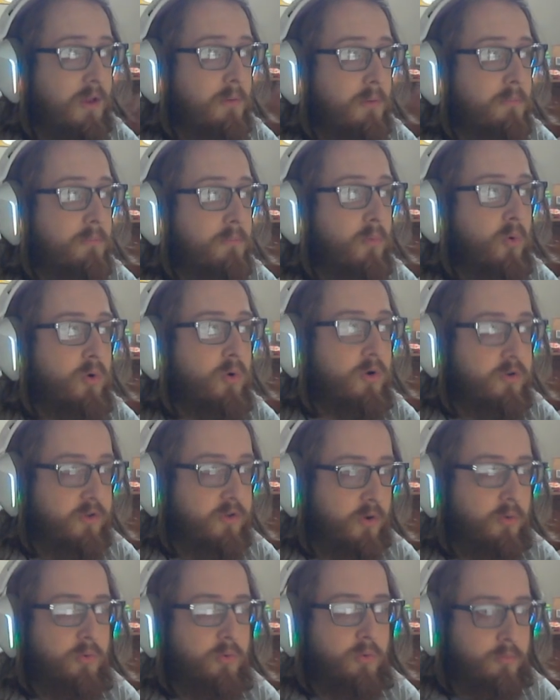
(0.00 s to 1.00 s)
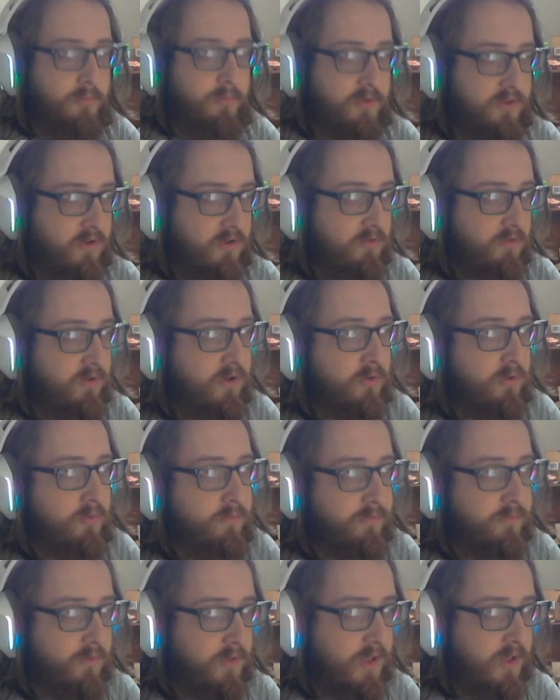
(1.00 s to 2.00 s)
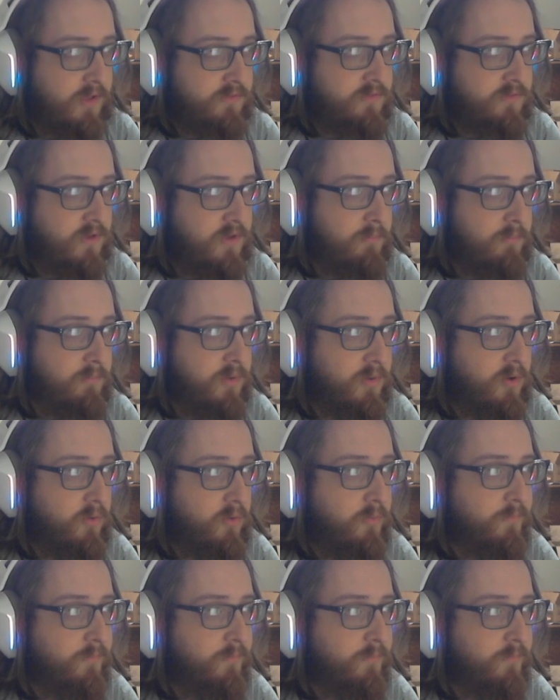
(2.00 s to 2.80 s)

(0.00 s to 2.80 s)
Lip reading: more total material for less tempo.